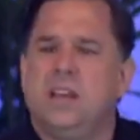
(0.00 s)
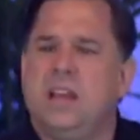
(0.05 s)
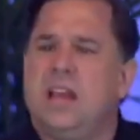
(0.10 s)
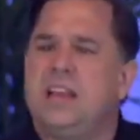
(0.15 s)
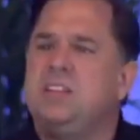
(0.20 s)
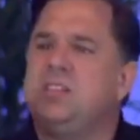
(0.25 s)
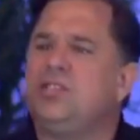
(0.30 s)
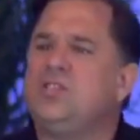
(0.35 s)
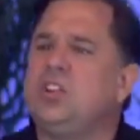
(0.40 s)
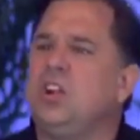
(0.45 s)

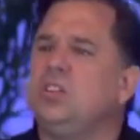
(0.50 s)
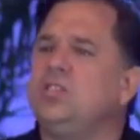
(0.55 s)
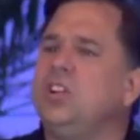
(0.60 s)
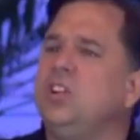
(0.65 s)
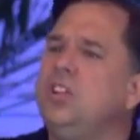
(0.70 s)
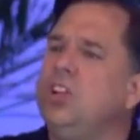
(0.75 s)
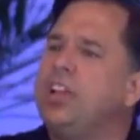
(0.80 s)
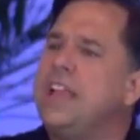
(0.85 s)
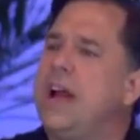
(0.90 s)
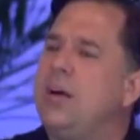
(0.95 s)
And you start to
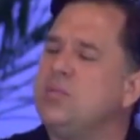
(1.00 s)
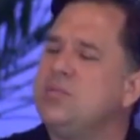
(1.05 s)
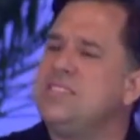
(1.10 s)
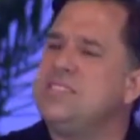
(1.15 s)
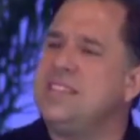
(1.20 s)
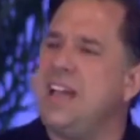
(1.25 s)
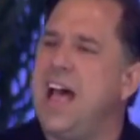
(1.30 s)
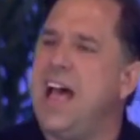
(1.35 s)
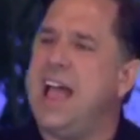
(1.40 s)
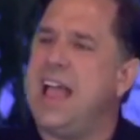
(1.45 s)
look
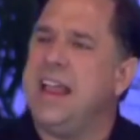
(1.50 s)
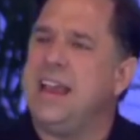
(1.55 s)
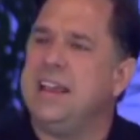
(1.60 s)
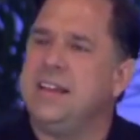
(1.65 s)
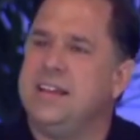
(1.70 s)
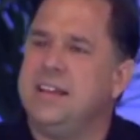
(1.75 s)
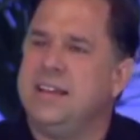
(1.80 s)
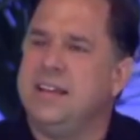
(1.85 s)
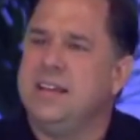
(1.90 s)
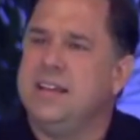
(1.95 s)
outside.